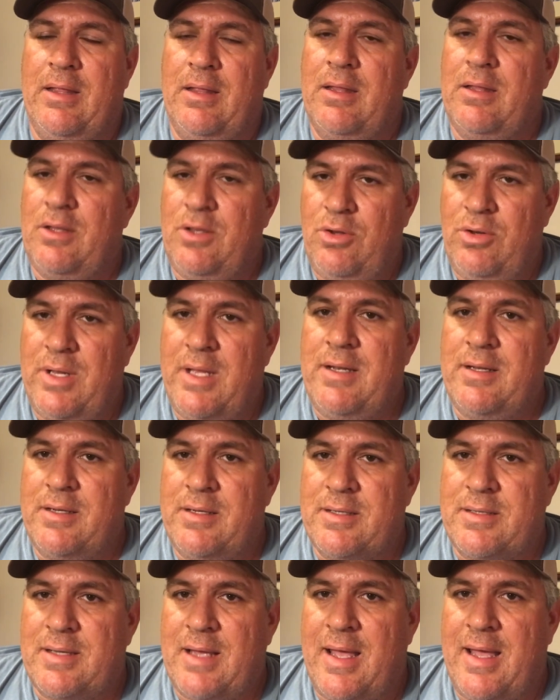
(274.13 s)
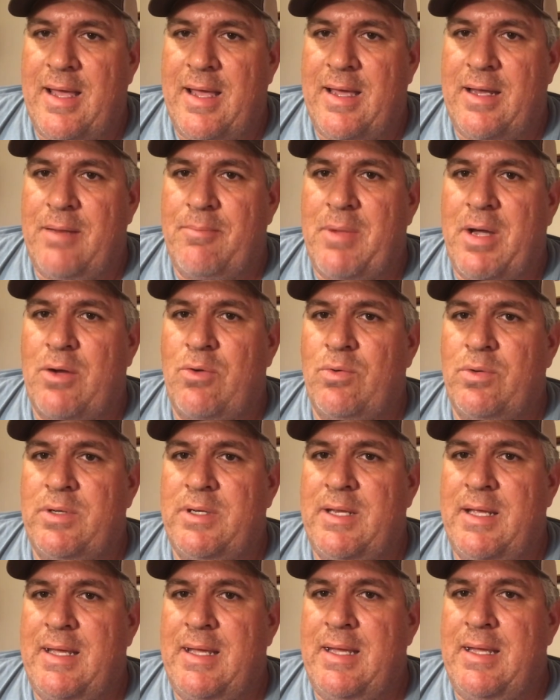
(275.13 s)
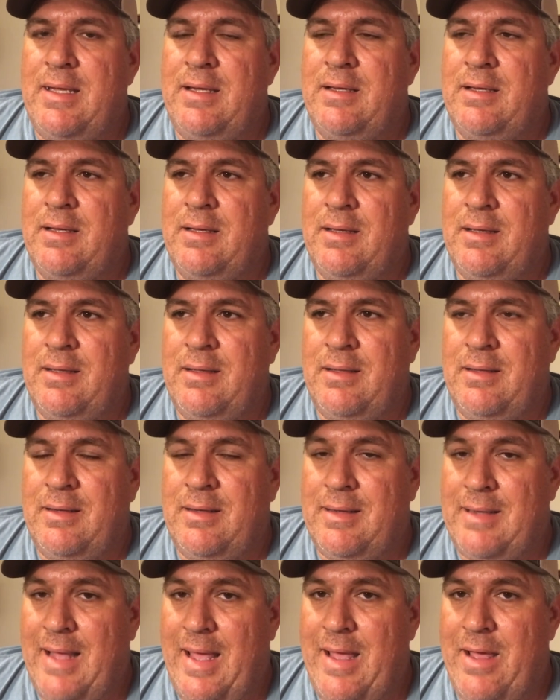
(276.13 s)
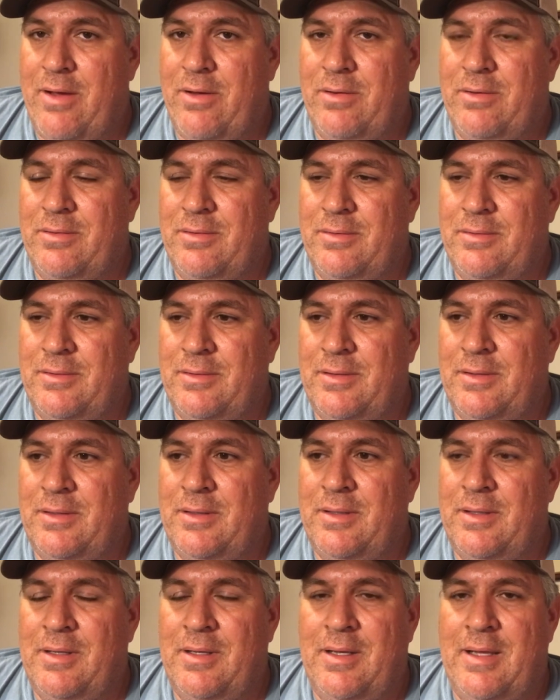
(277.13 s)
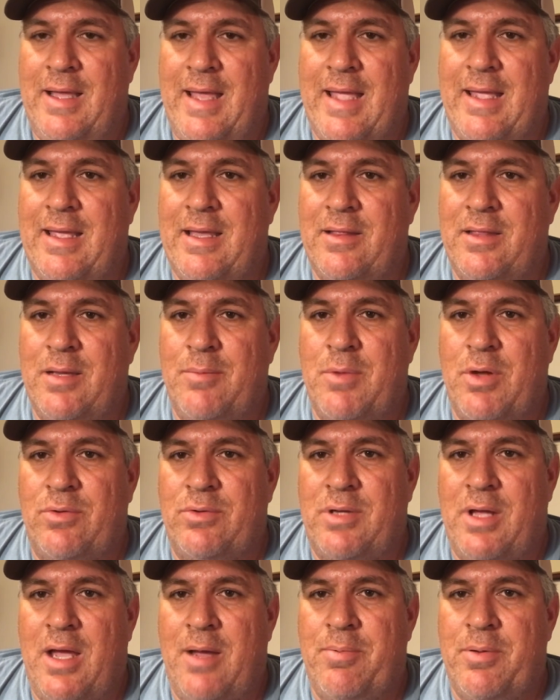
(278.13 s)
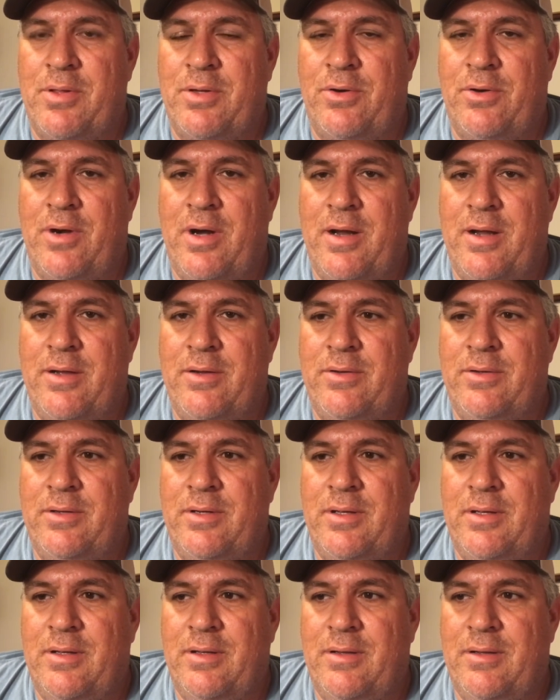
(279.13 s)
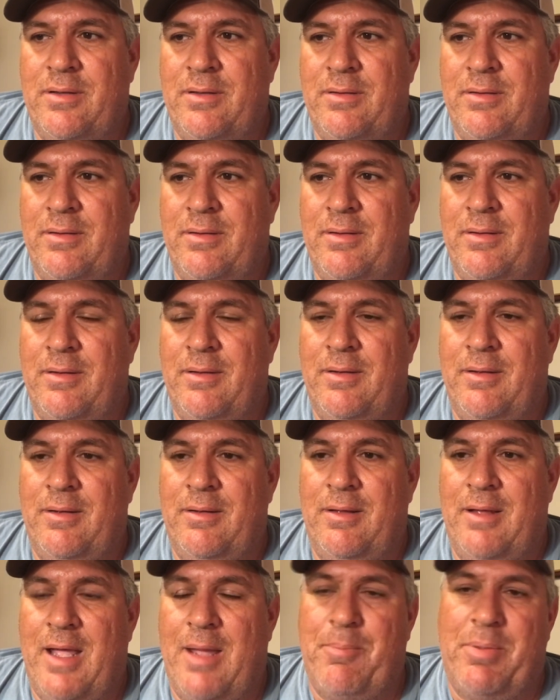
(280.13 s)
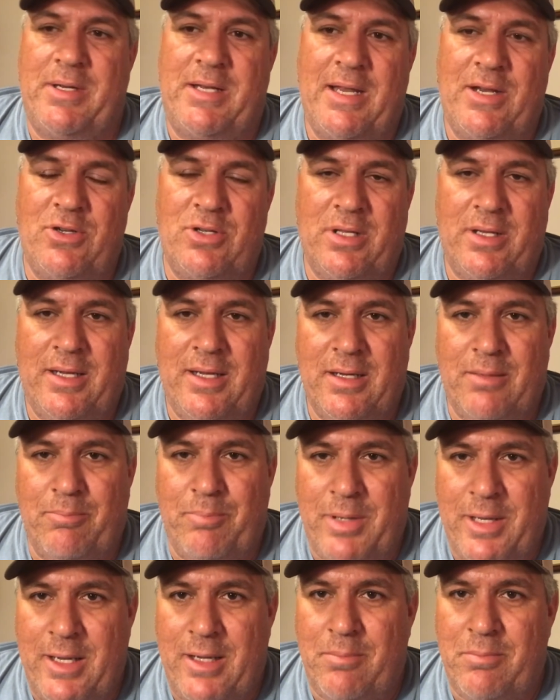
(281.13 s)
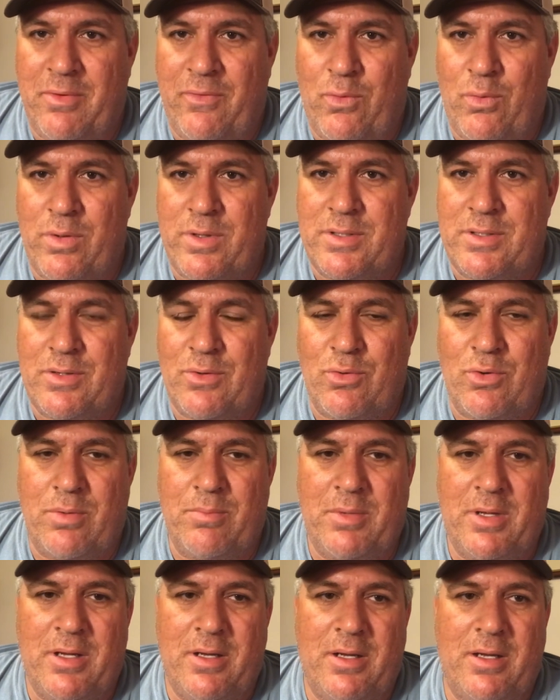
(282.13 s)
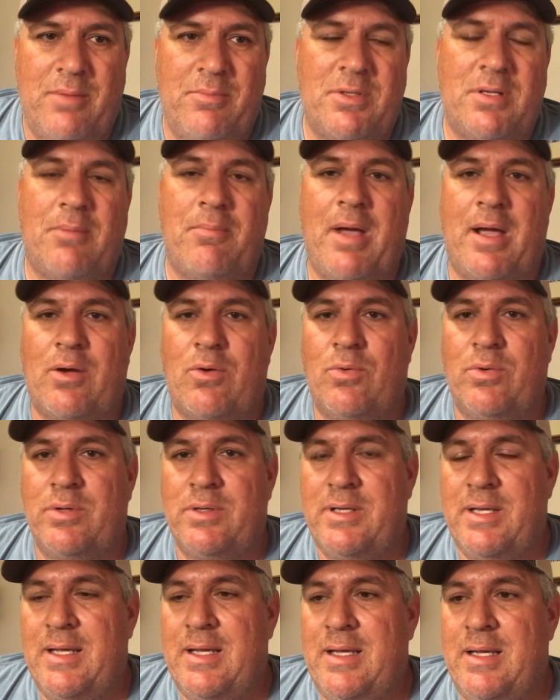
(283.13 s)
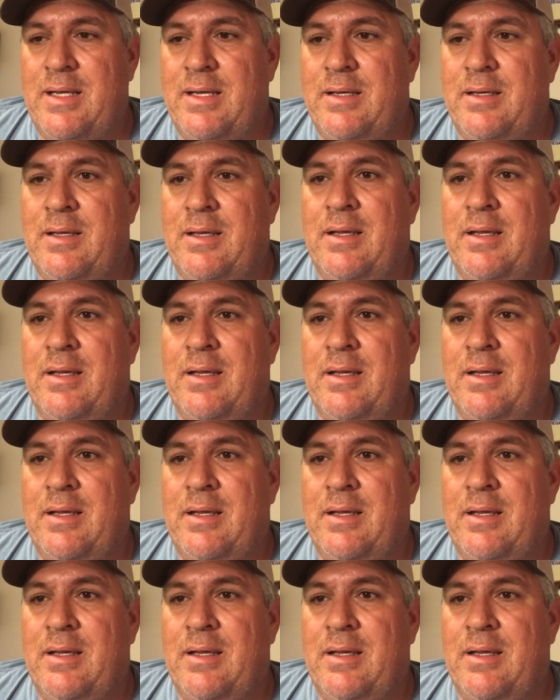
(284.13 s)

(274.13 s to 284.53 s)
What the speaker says: You need to decide: am I going to dig now and get them on top of the ground and potentially get them picked before the storm comes? Am I going to dig